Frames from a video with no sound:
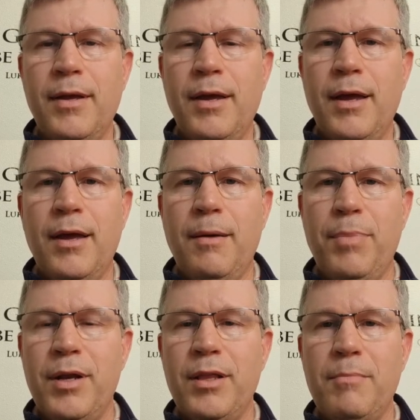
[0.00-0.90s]

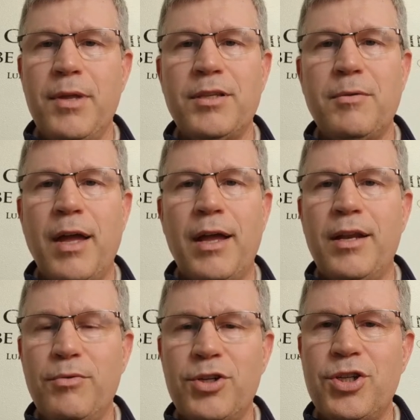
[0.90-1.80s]
But in the midst of that,
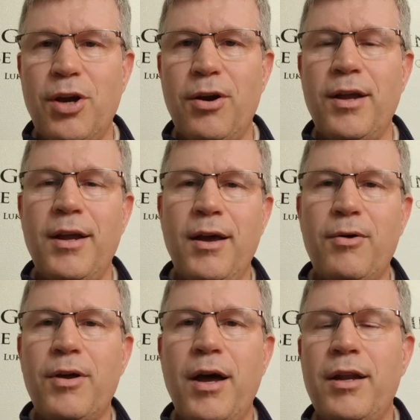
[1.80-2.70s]
he was sharing
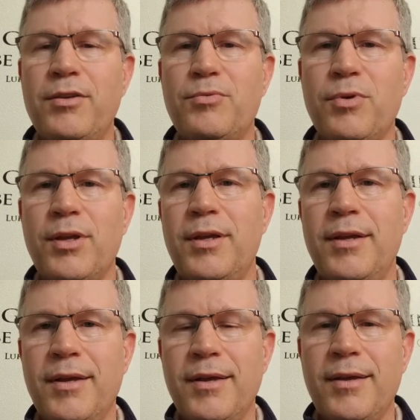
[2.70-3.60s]
how God has
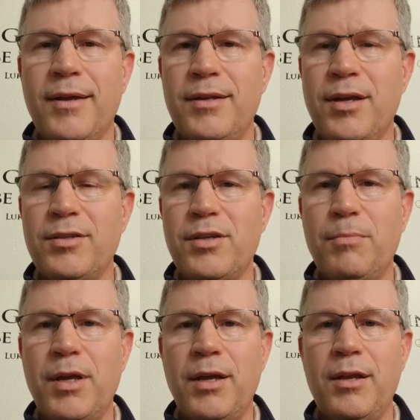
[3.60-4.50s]
really done
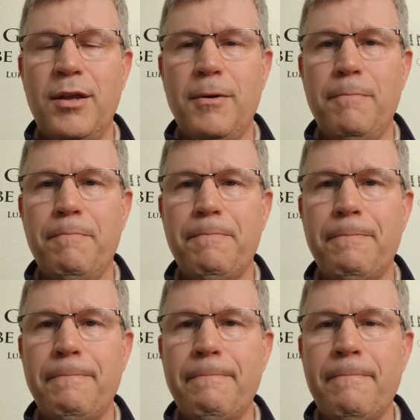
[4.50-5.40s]
something in him.
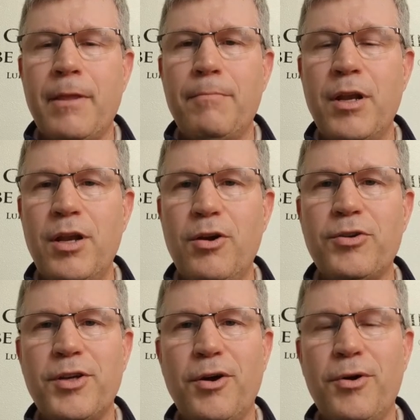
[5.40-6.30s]
Many
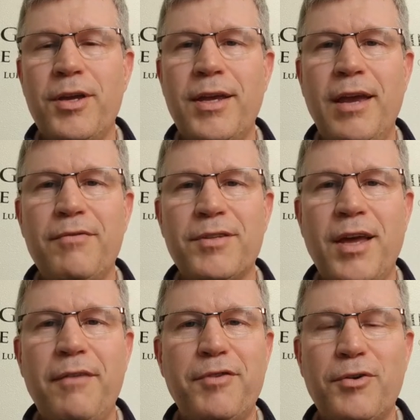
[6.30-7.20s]
years ago, he gave his
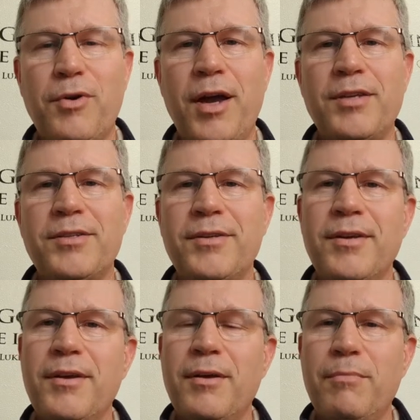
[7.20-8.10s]
life to Christ,
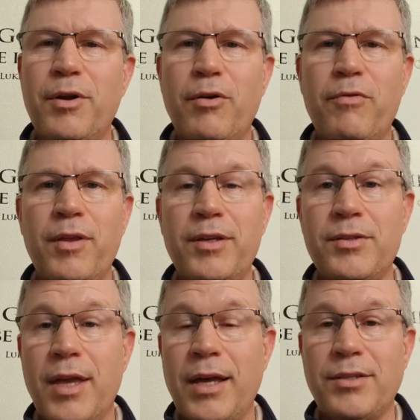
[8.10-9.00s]
but over
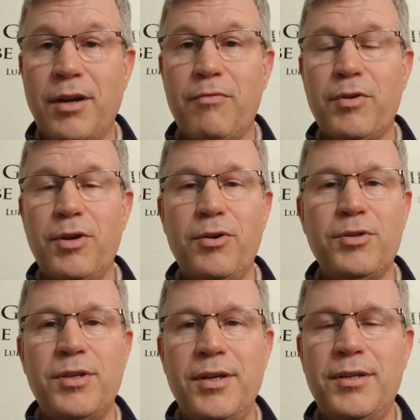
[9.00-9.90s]
these last several
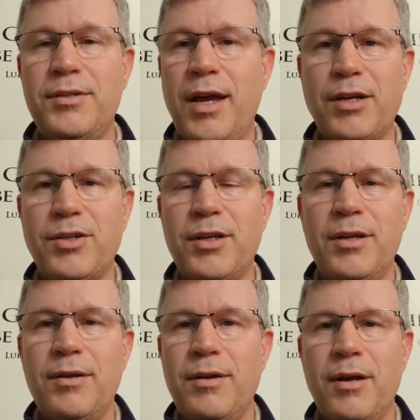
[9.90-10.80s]
years, he's
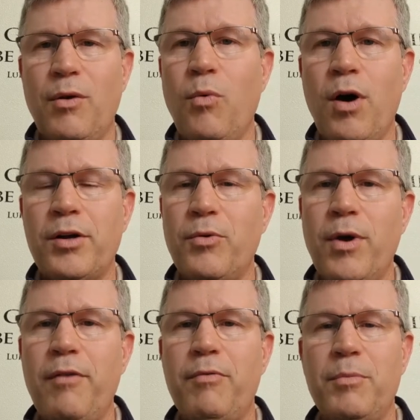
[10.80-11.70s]
actually kind of walked
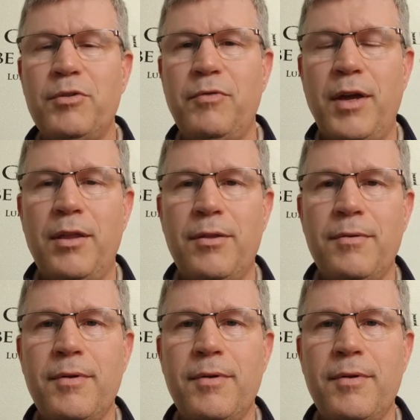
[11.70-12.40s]
away from his faith.